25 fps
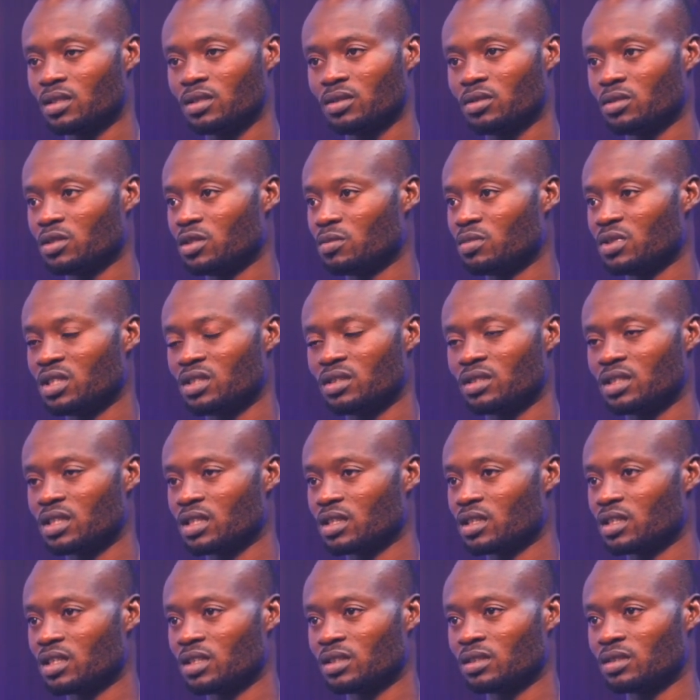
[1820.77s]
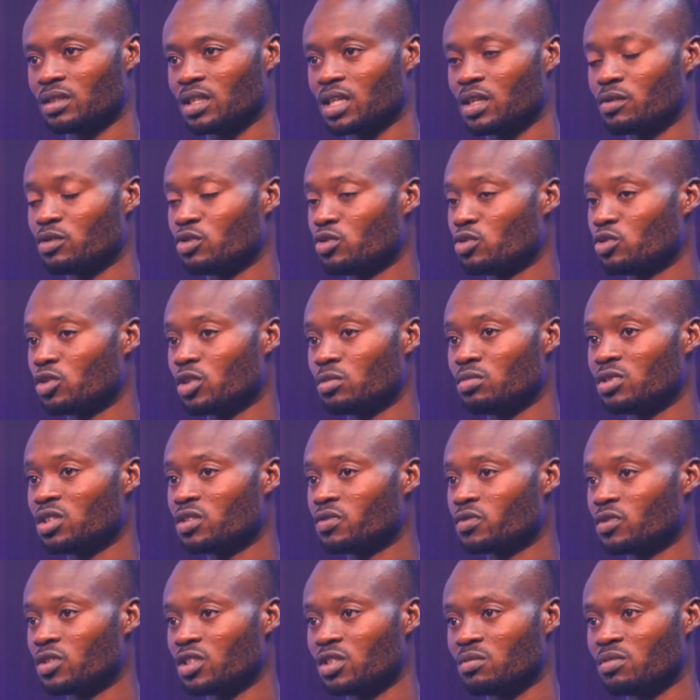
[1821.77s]
Told the person I can't. I will do rubbish
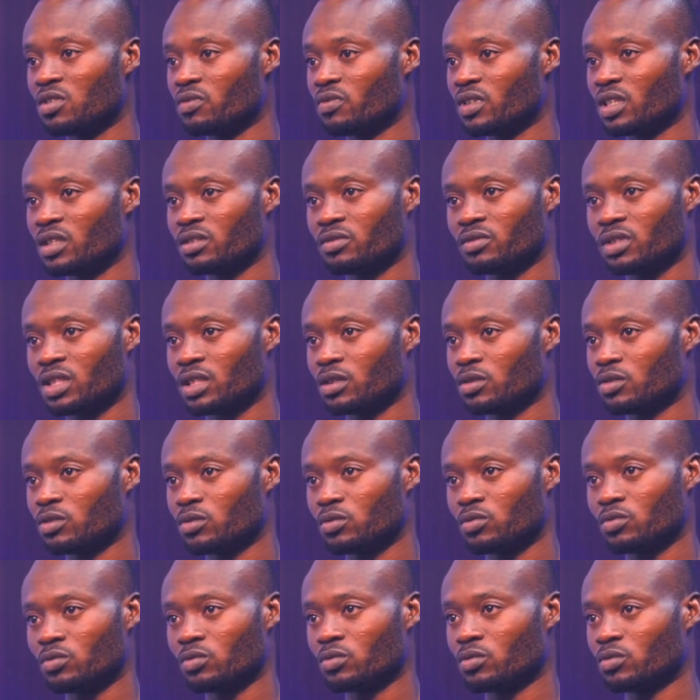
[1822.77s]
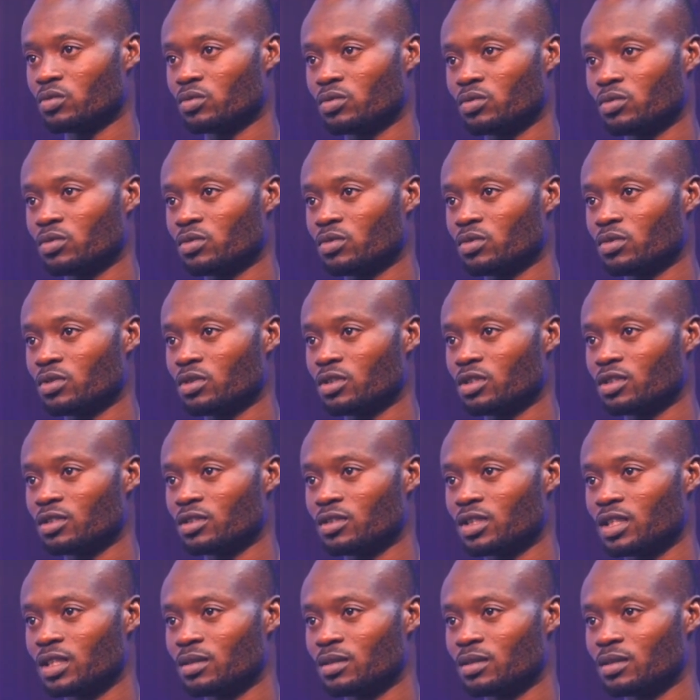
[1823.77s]
for him if I try to, because